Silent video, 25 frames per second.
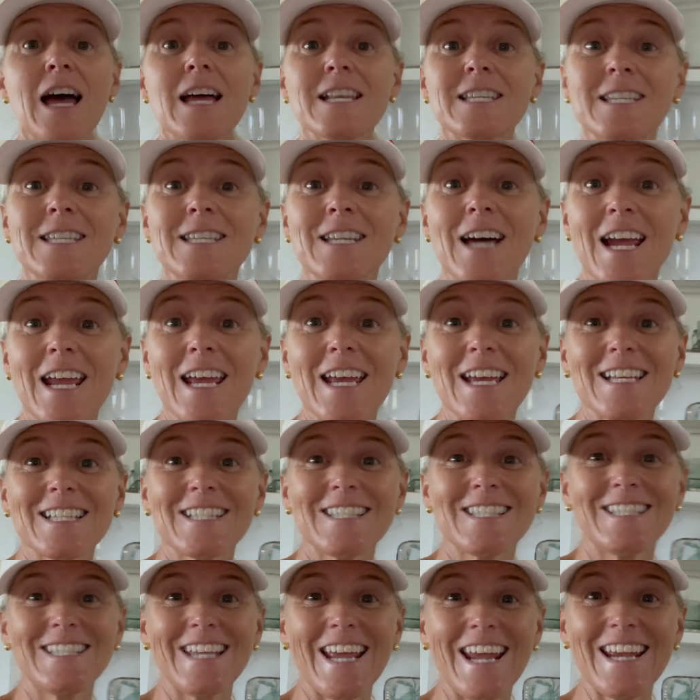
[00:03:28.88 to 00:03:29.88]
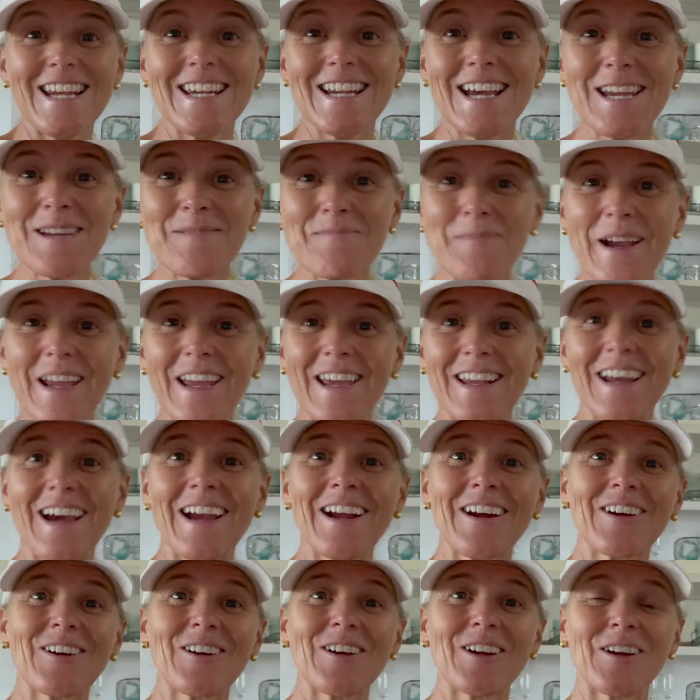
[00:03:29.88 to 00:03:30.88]
Tonight is date night. Mike and
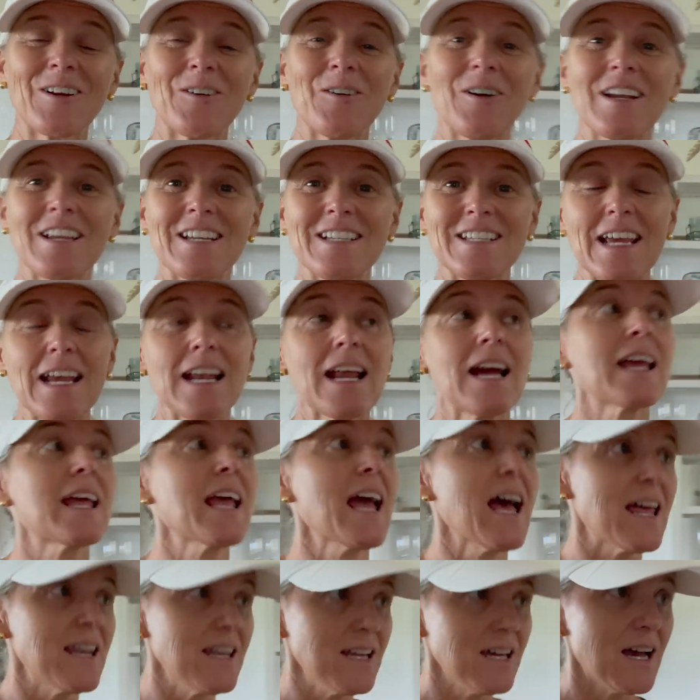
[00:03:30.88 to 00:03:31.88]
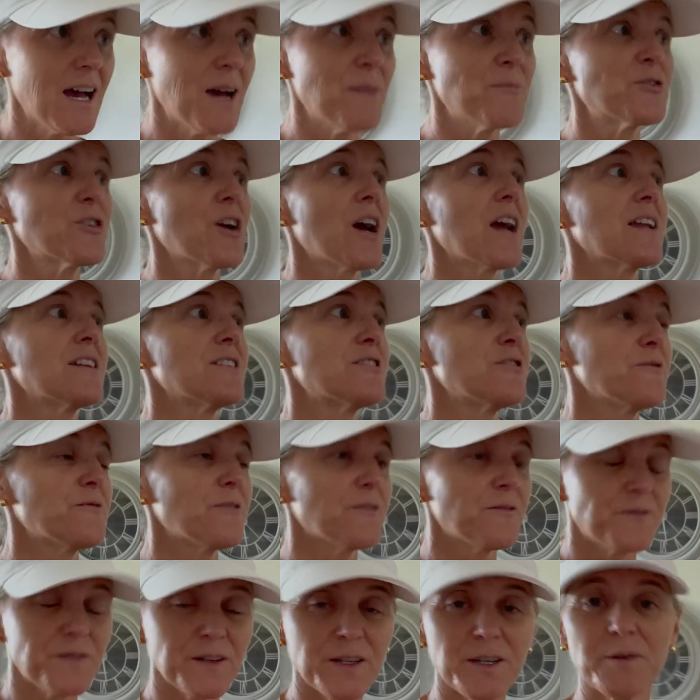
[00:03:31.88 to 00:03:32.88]
I are going to go on a date again. I'm trying to
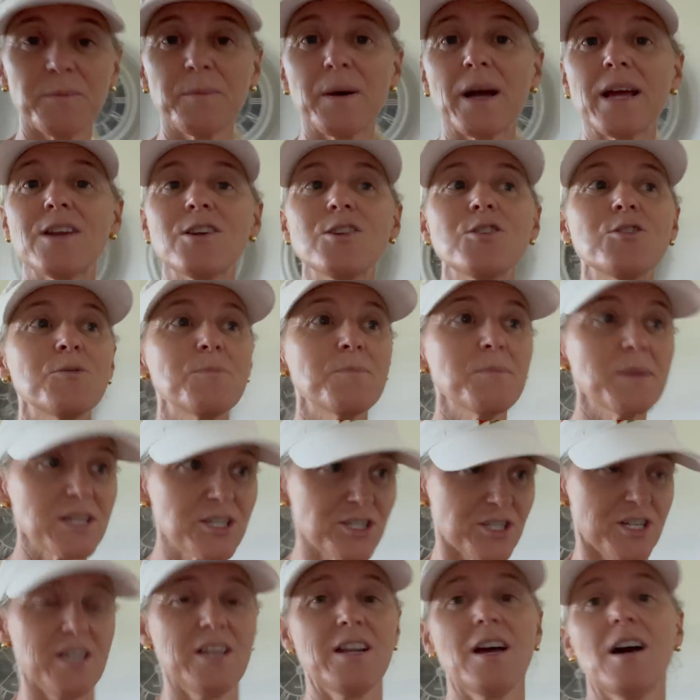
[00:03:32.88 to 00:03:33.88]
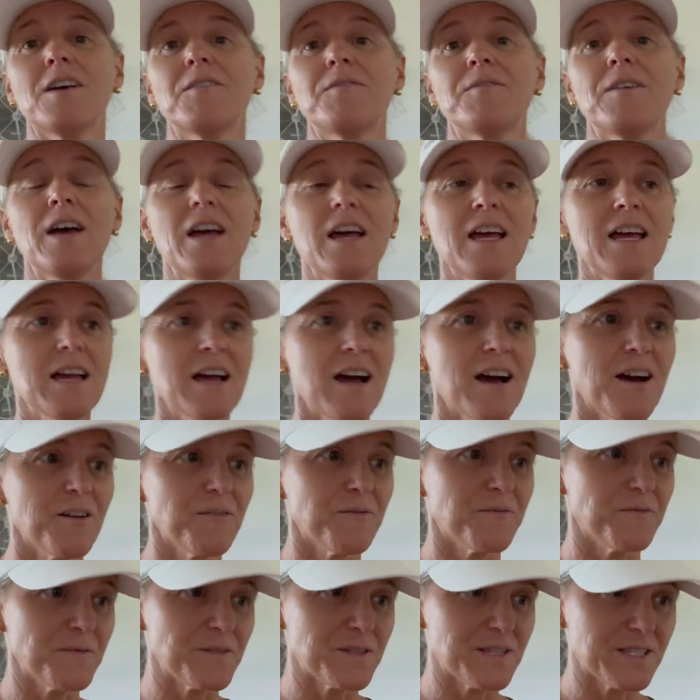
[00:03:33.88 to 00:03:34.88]
fulfill my new mission of
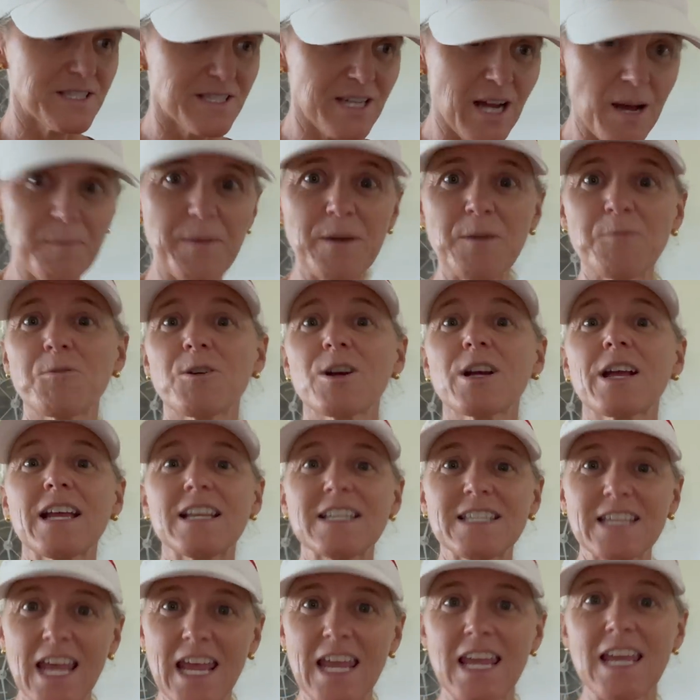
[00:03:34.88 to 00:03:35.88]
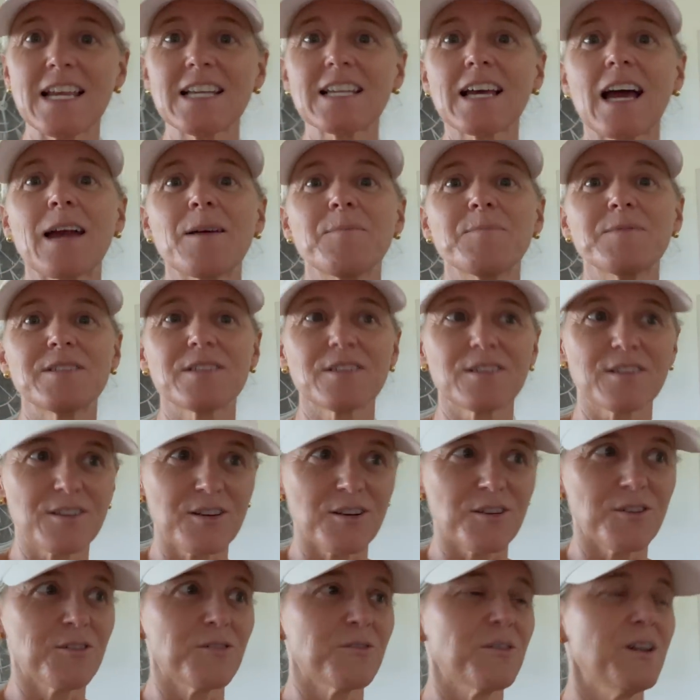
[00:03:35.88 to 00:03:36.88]
stopping work and taking time to
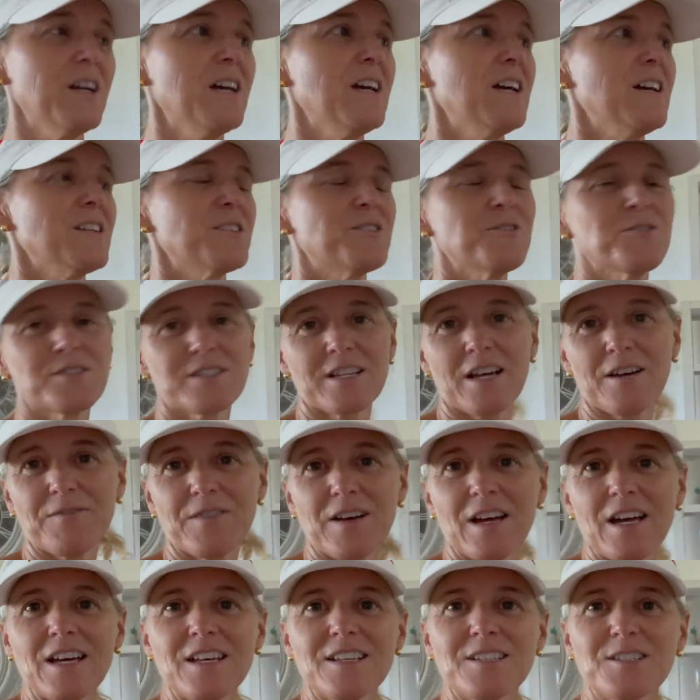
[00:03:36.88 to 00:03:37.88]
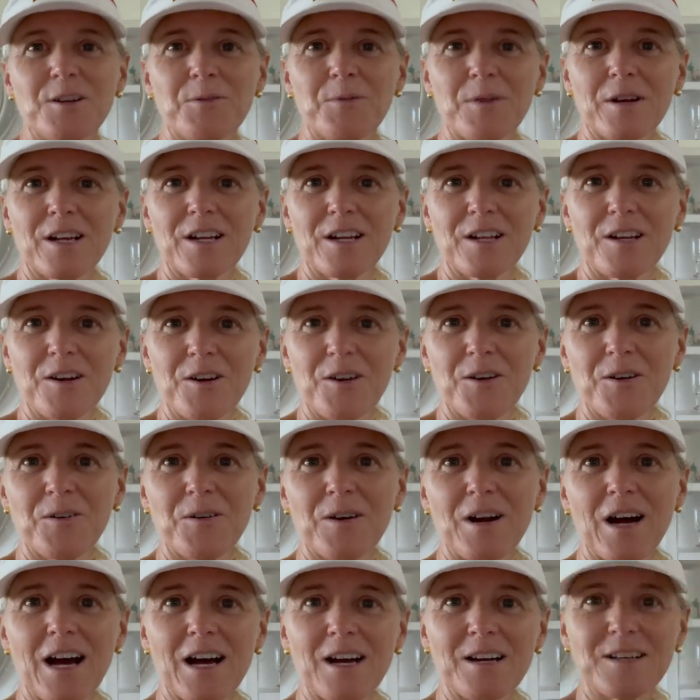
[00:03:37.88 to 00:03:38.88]
go do stuff. So we're going to
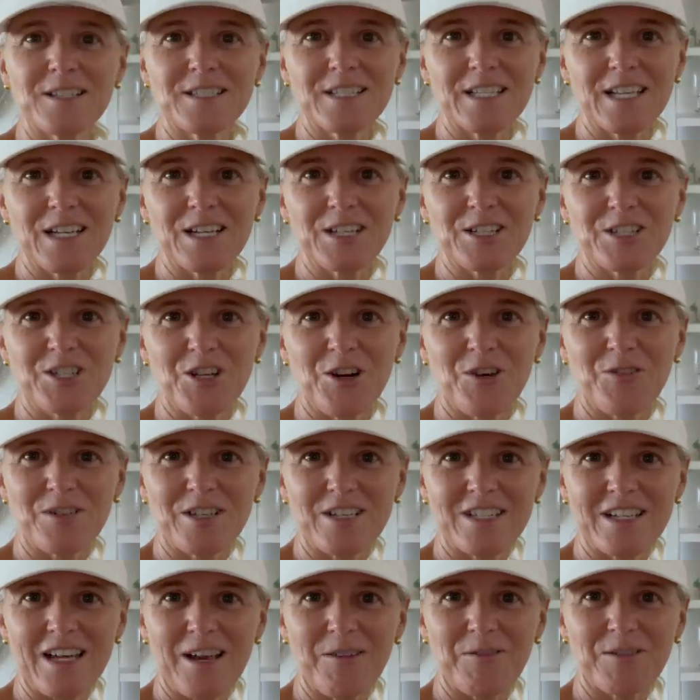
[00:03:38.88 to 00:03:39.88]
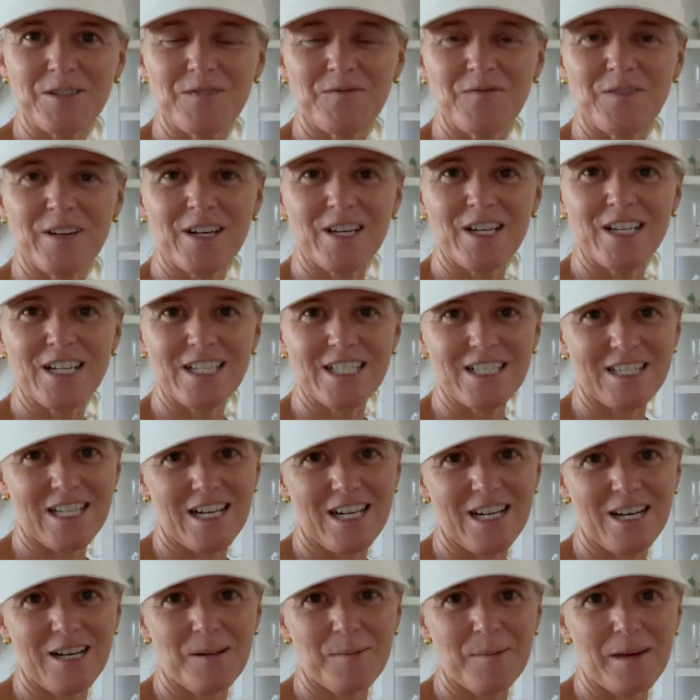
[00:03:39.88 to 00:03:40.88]
go see a show tonight, which I'm very
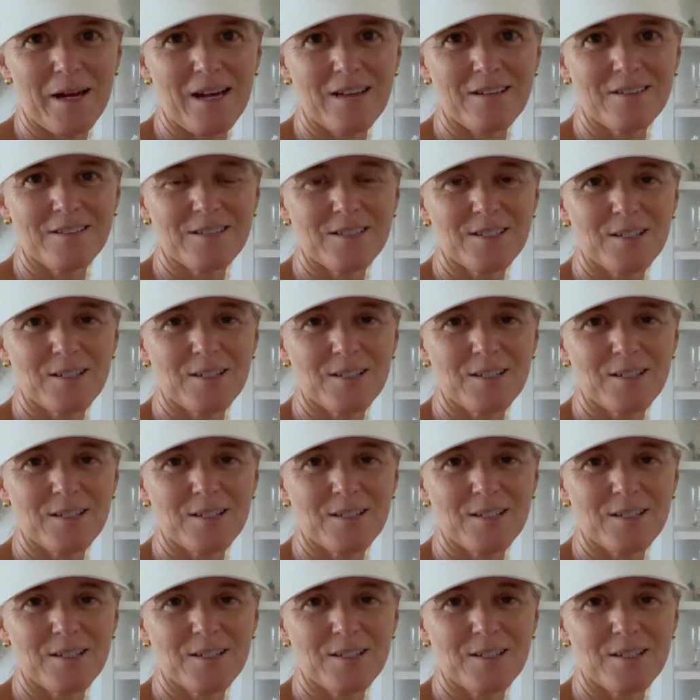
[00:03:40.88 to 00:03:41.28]
excited about.